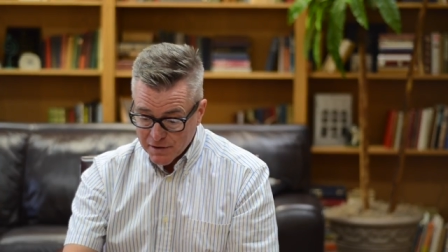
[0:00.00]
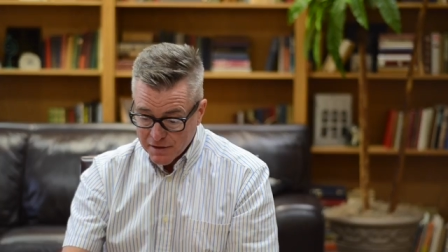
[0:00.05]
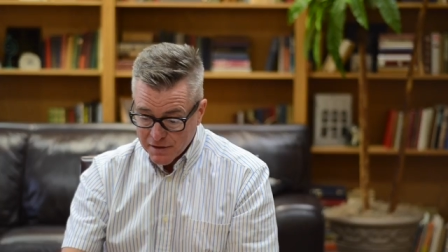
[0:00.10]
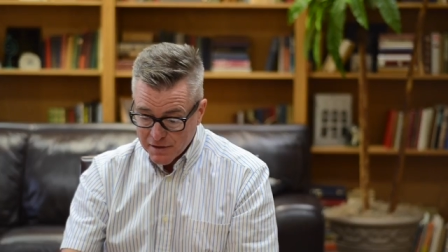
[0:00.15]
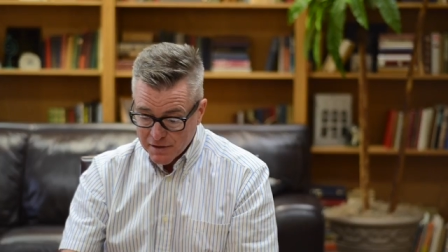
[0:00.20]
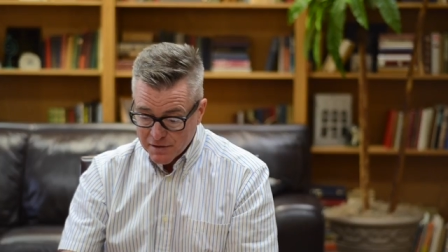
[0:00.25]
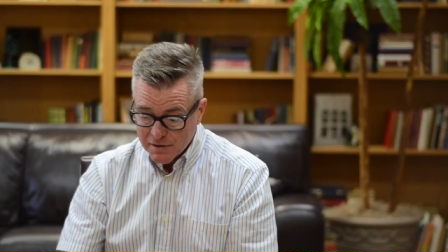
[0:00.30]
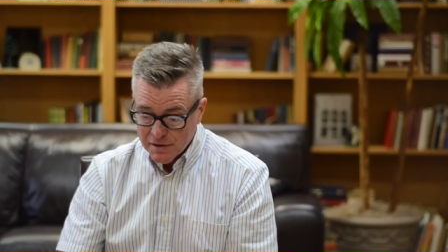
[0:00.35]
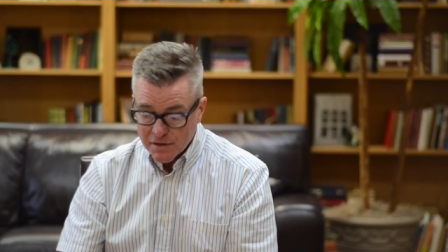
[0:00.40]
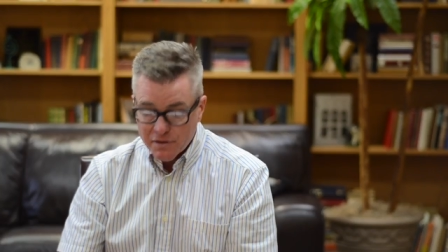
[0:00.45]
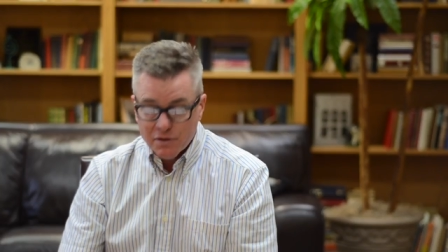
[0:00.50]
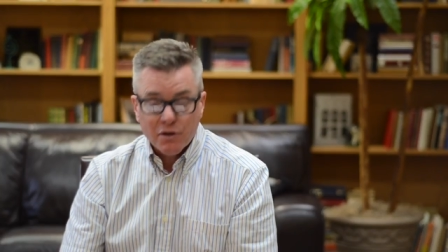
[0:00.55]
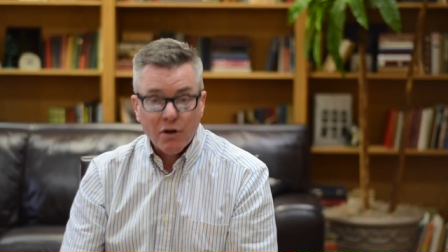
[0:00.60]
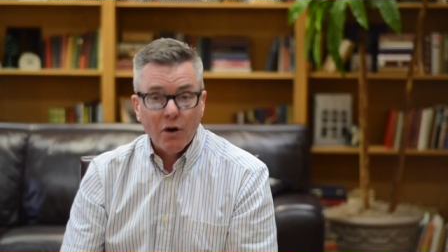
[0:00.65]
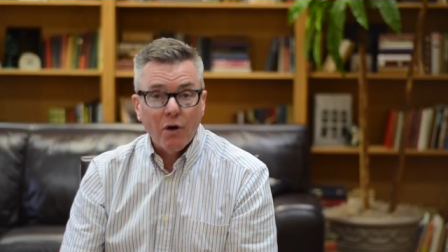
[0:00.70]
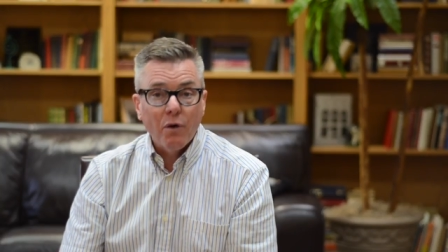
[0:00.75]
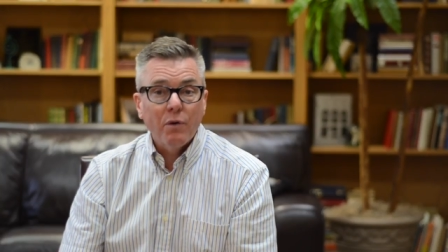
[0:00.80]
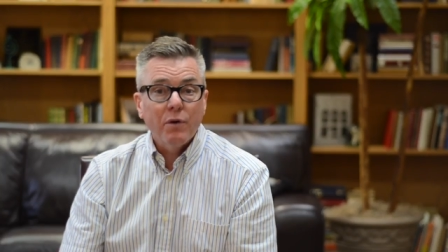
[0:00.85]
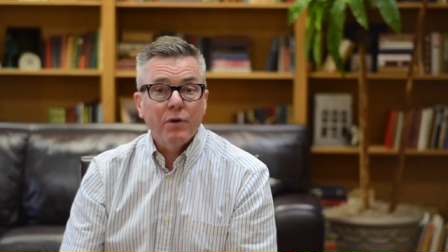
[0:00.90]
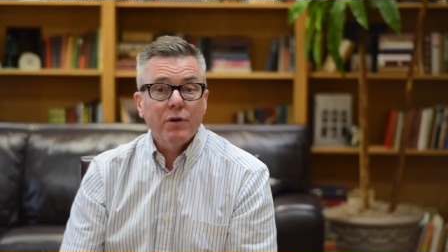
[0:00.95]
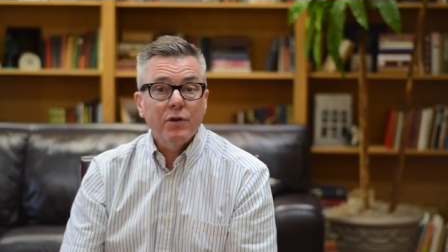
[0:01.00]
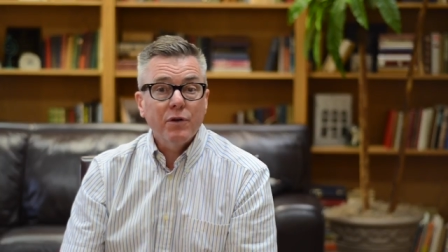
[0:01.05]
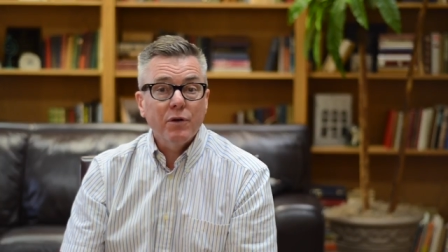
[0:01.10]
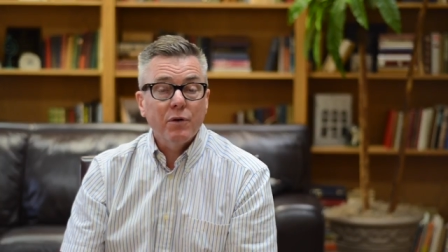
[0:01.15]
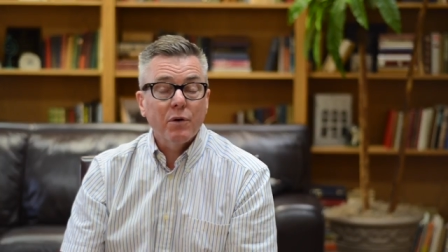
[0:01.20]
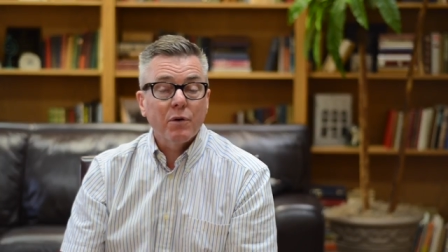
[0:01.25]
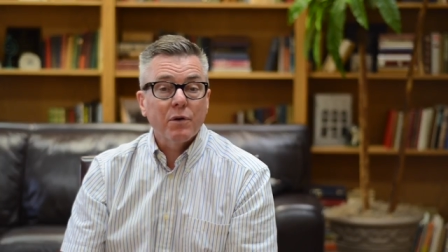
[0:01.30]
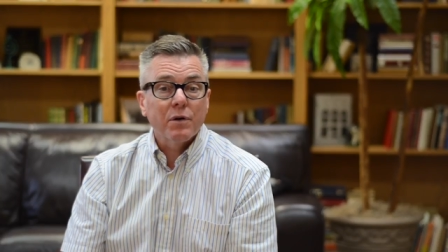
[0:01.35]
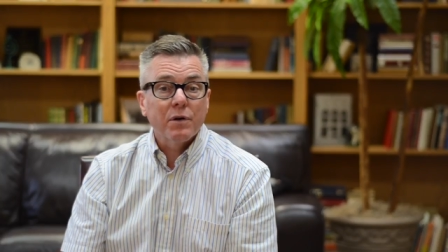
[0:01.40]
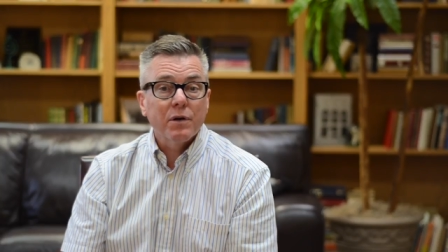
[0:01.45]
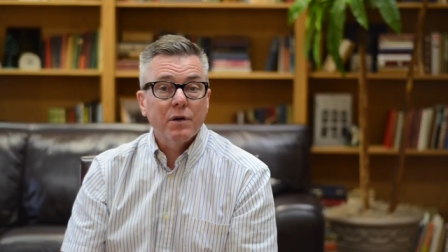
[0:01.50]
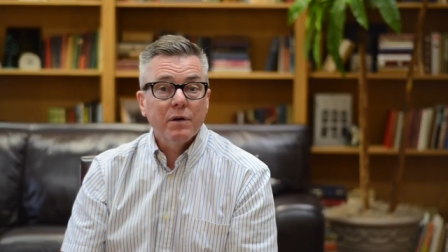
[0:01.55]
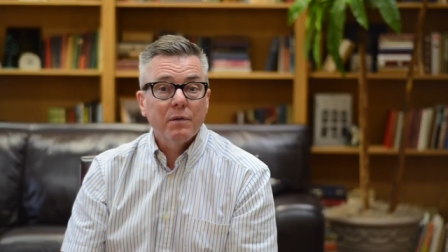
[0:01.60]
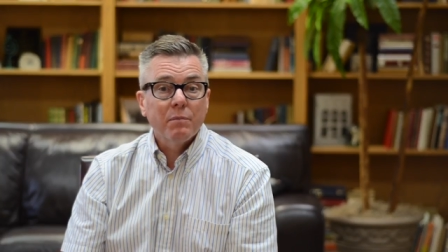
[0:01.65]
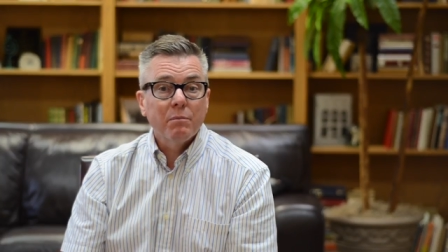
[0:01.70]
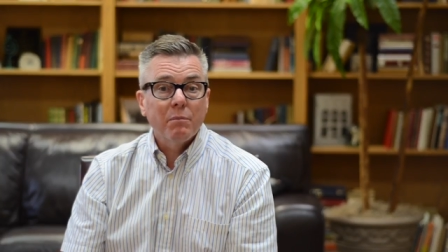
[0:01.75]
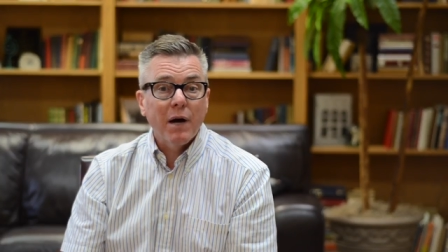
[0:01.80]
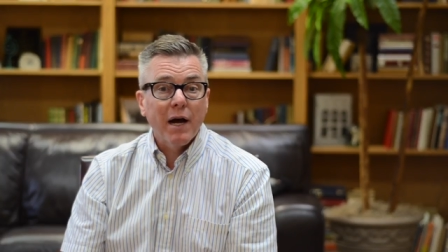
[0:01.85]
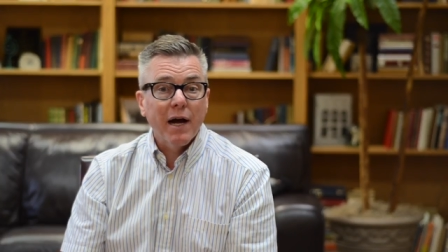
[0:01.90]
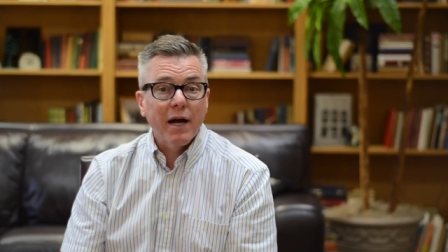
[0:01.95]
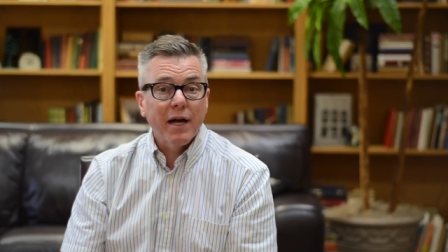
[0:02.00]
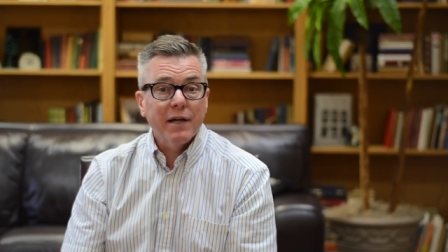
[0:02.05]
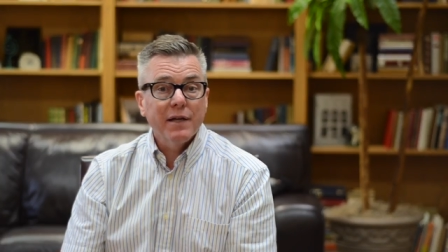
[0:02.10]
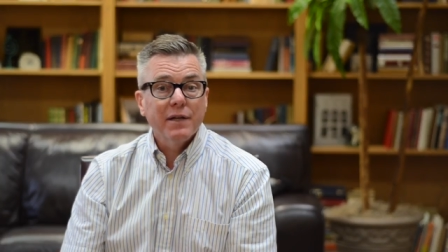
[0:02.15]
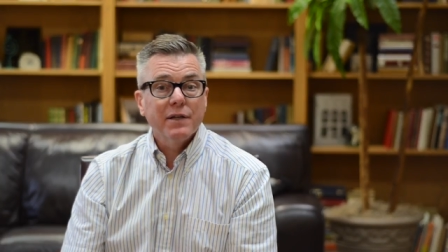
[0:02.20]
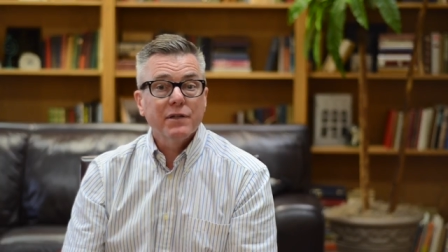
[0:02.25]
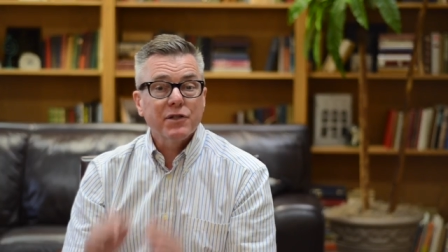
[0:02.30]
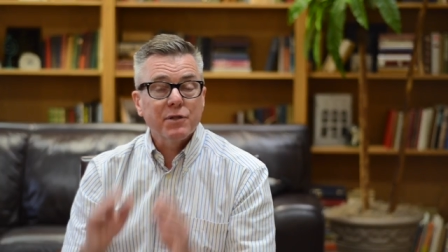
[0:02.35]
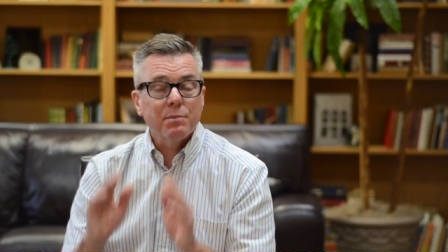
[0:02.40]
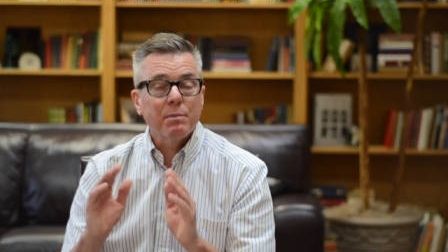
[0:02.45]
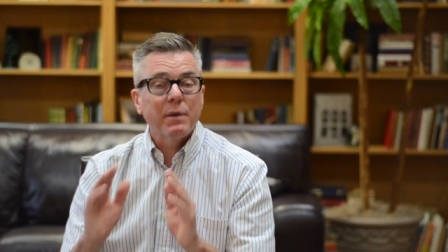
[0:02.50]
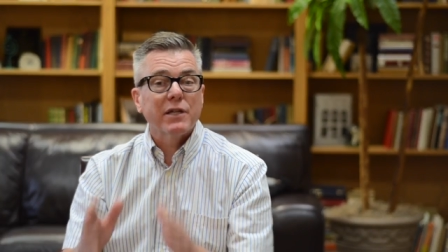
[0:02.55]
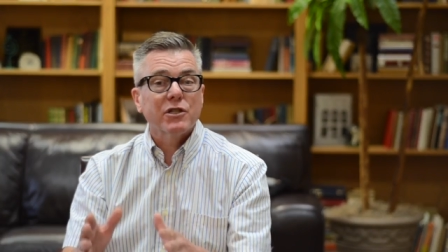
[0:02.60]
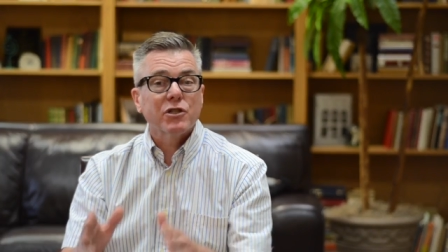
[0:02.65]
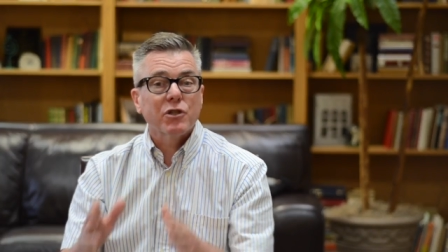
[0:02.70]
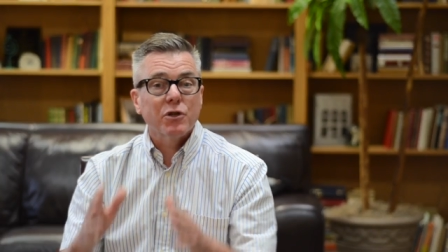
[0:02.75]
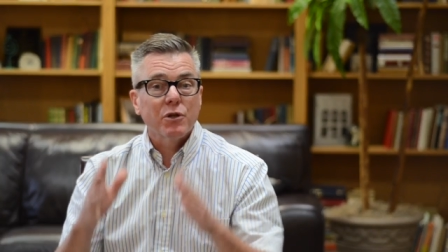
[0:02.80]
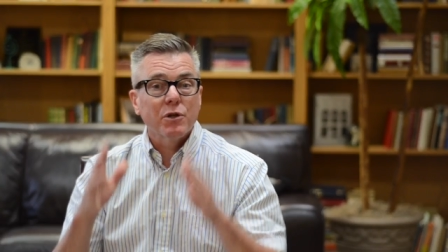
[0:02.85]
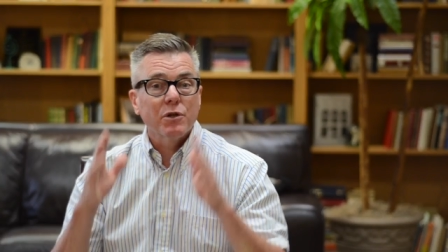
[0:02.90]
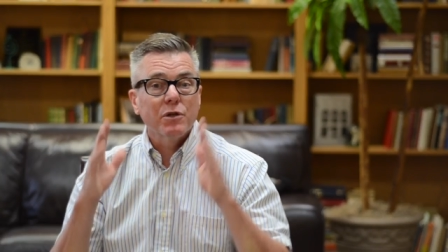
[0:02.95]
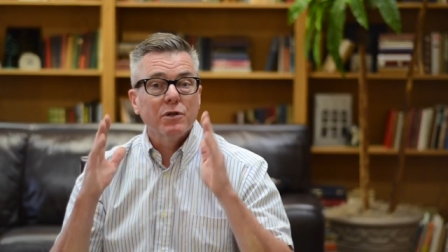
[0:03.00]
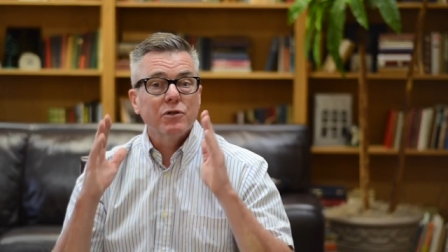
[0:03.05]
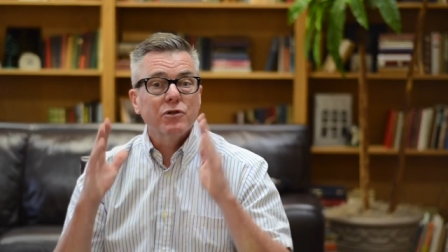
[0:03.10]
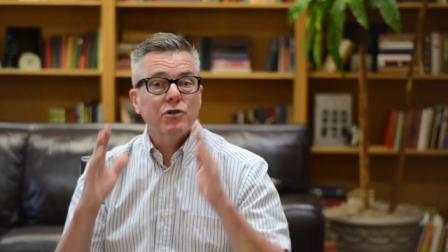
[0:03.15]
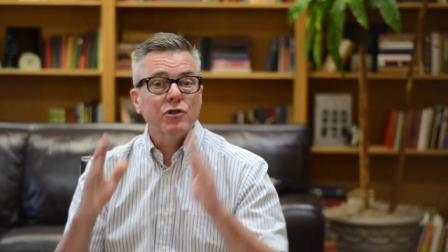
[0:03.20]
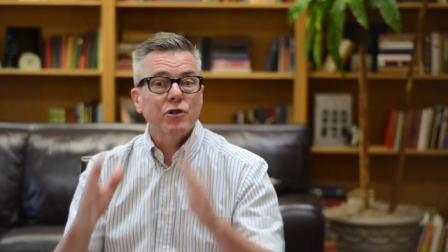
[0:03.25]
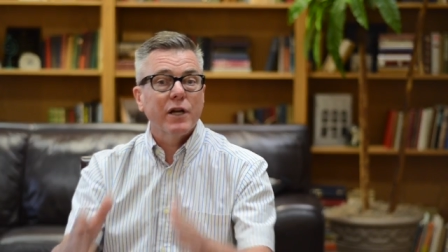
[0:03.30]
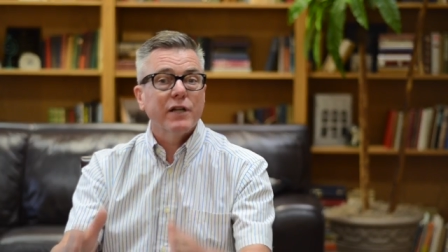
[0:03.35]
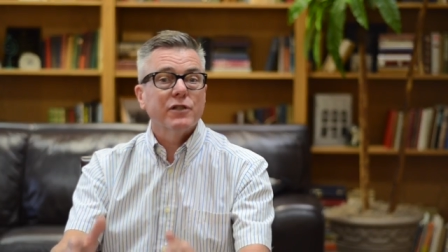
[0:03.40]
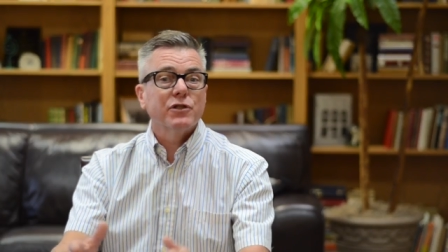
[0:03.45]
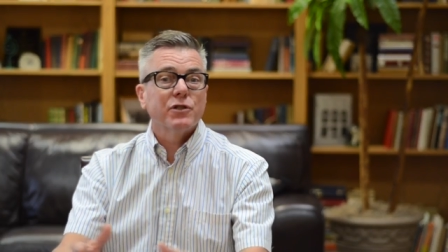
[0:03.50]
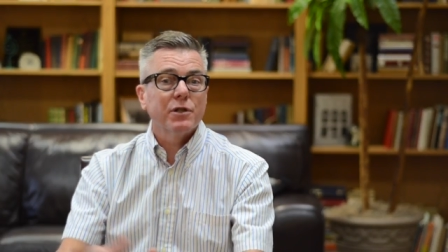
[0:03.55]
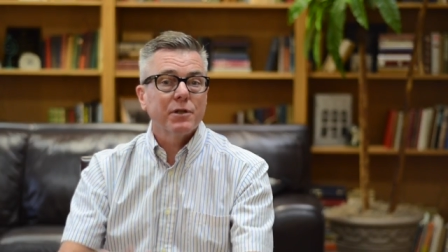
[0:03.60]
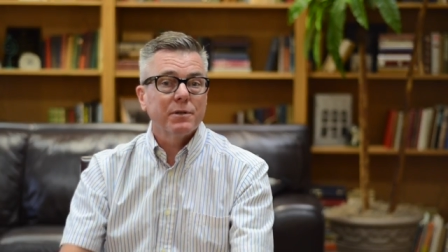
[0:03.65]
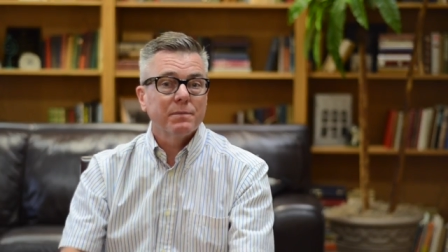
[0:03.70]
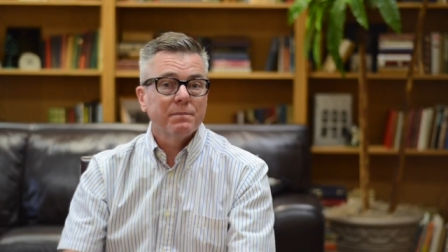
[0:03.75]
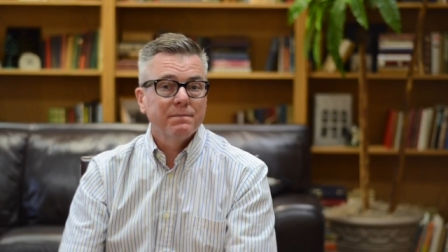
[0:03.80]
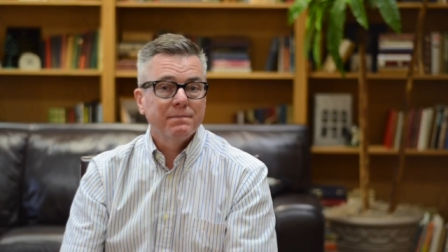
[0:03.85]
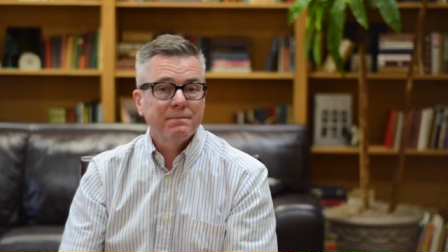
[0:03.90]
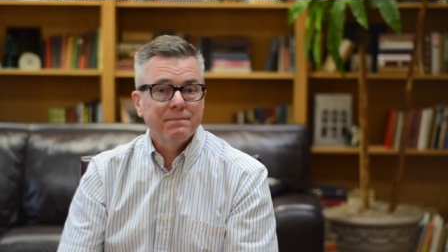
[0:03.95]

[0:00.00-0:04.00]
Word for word: He, he says, no, you're my special treasure.